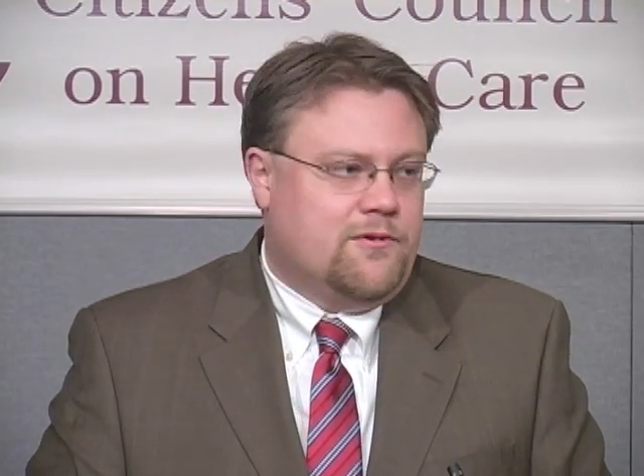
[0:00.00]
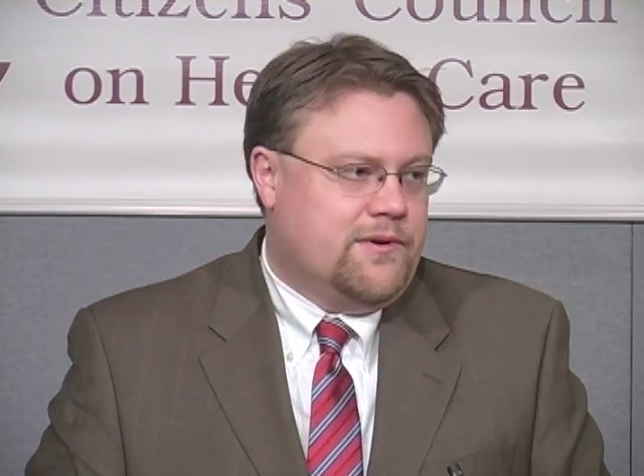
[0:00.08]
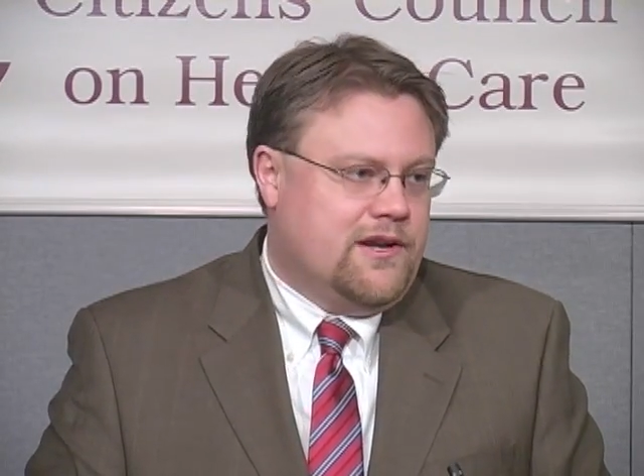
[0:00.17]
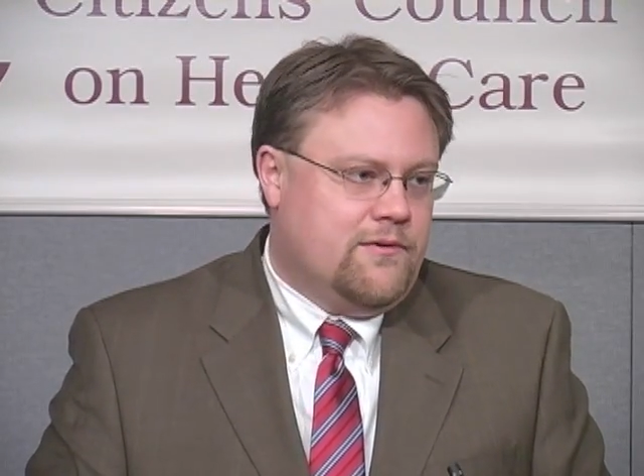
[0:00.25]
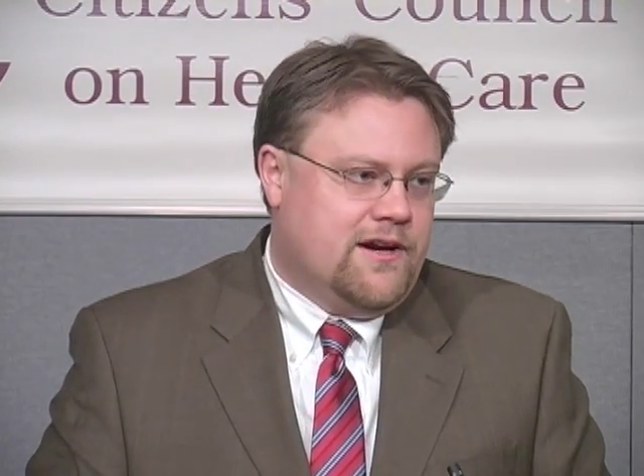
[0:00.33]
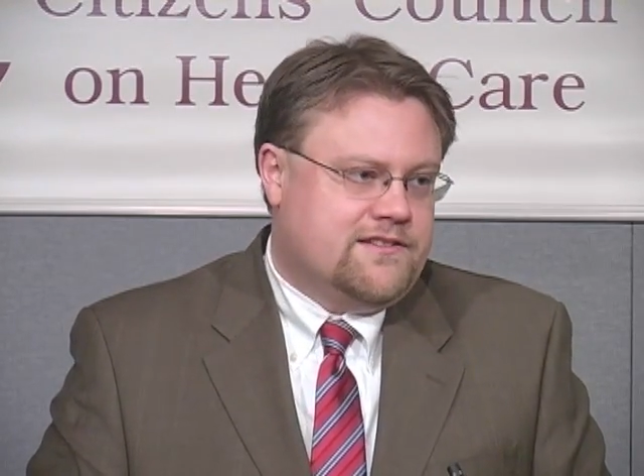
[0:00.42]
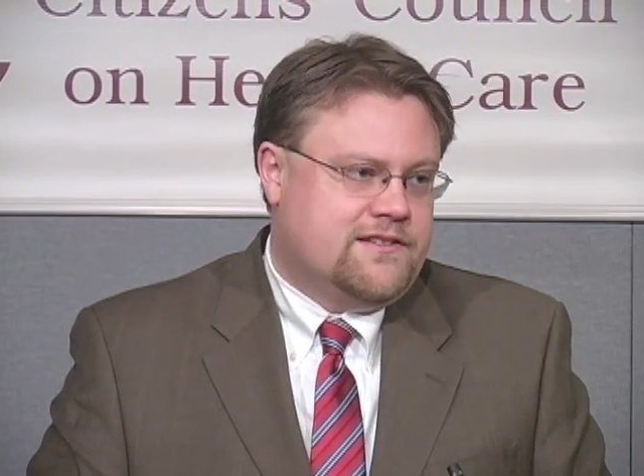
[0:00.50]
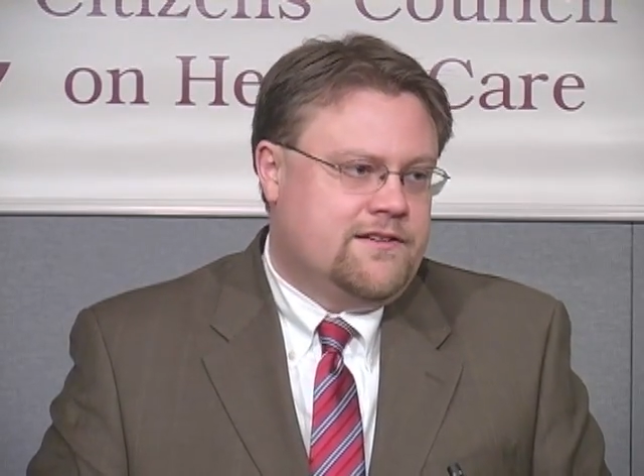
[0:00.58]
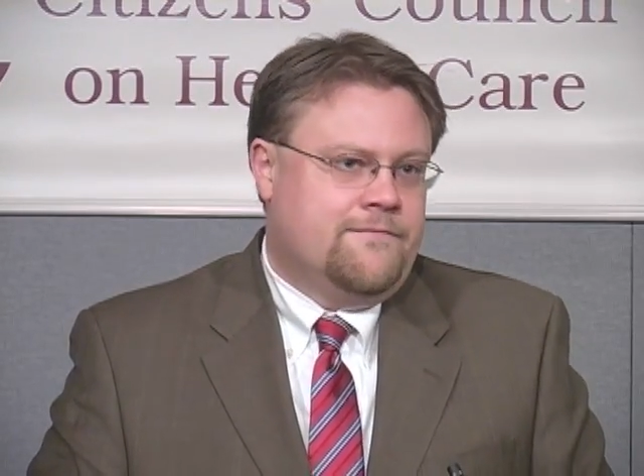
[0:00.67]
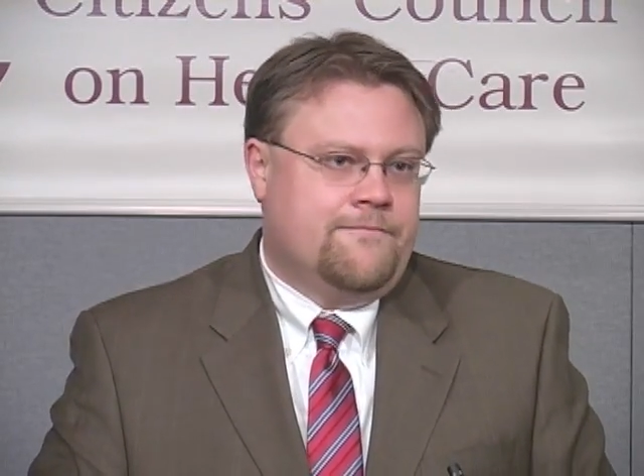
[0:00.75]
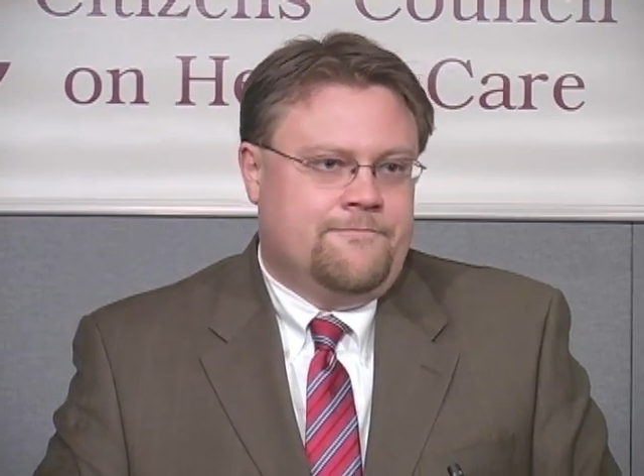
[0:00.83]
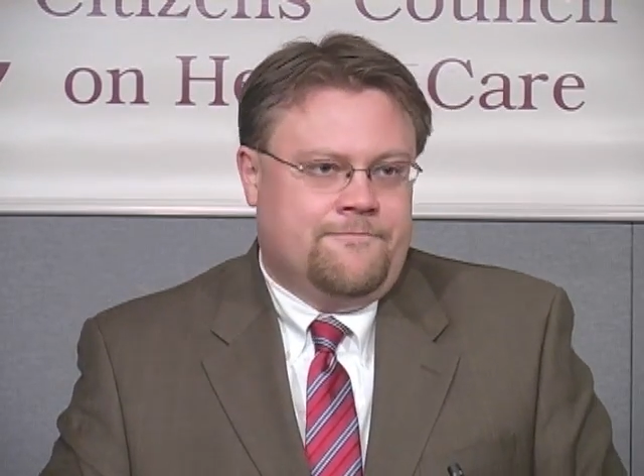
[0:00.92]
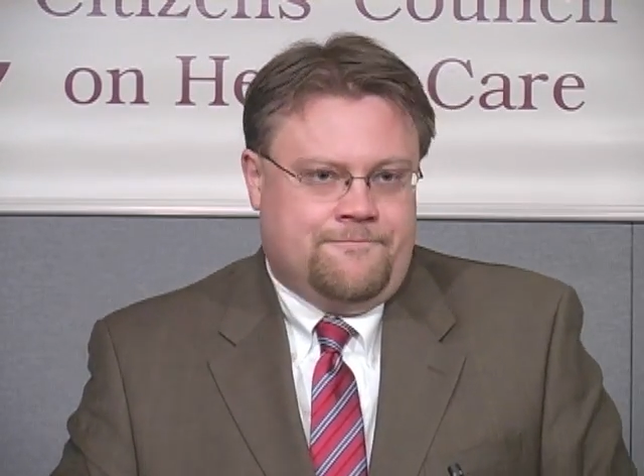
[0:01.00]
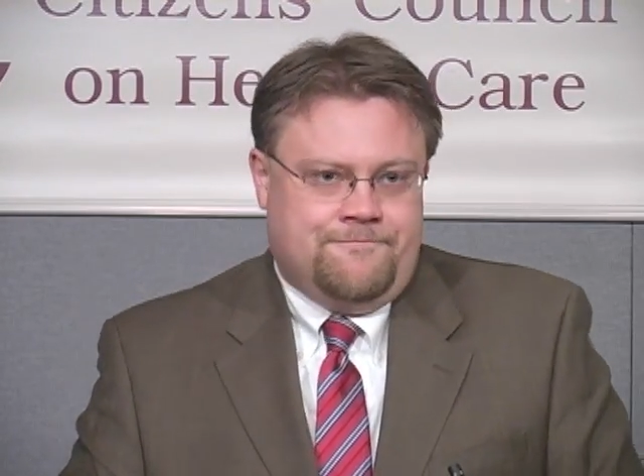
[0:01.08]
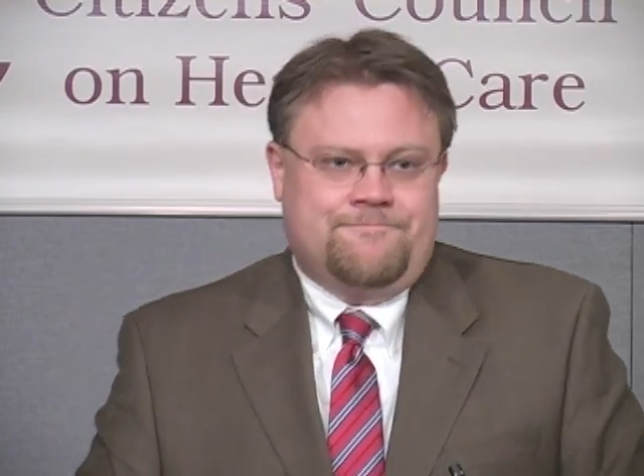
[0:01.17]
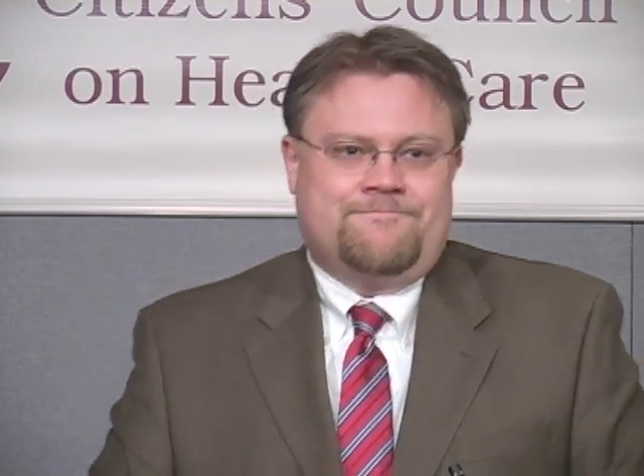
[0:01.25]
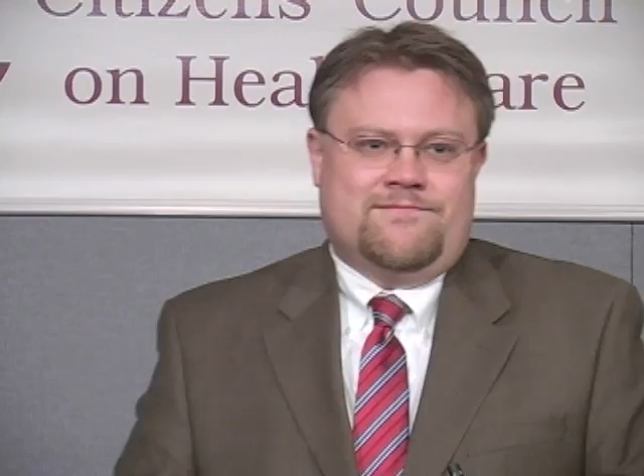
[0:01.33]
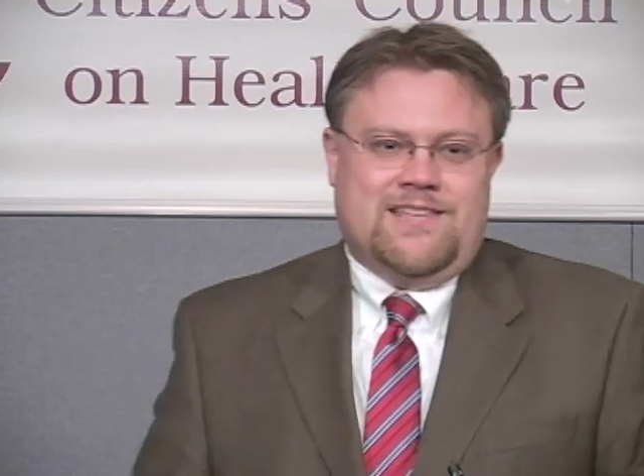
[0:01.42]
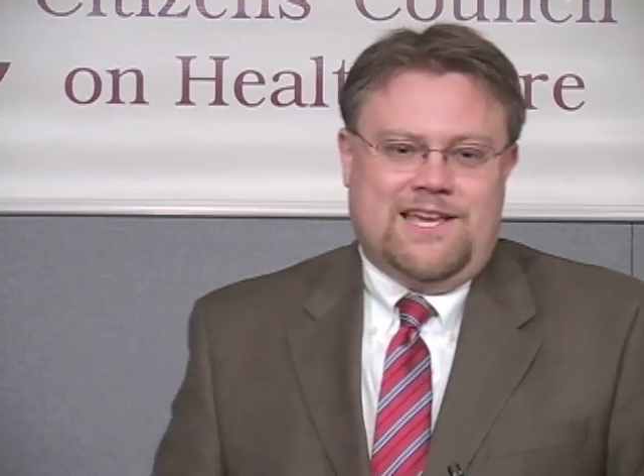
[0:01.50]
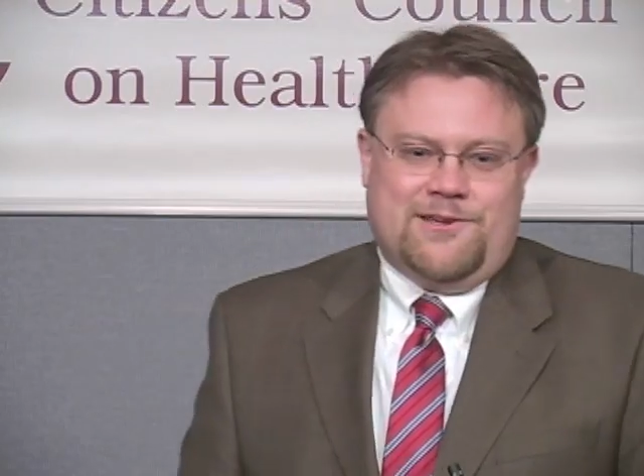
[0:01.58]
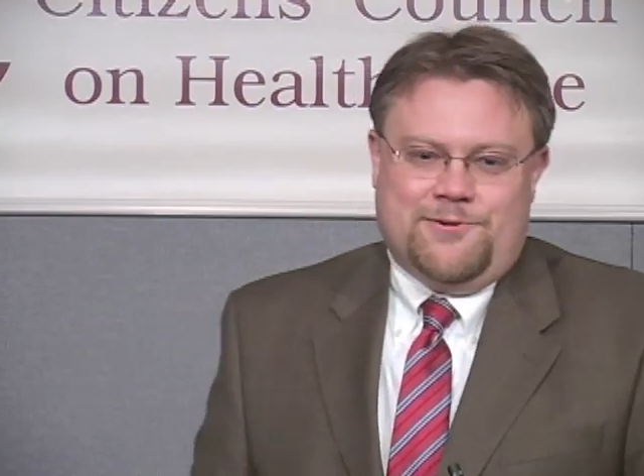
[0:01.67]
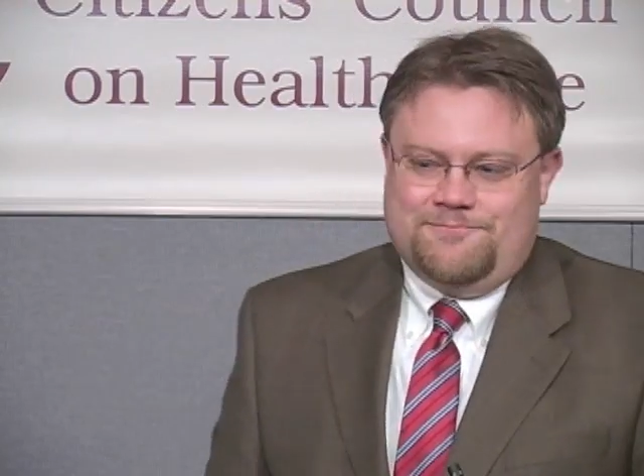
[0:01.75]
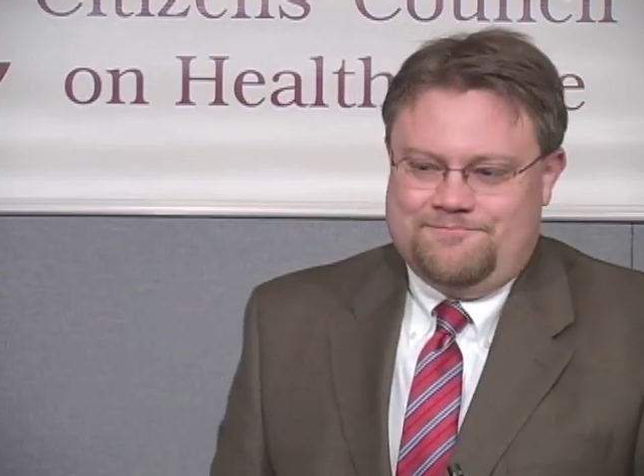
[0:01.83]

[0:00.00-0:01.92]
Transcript: request. Thank you.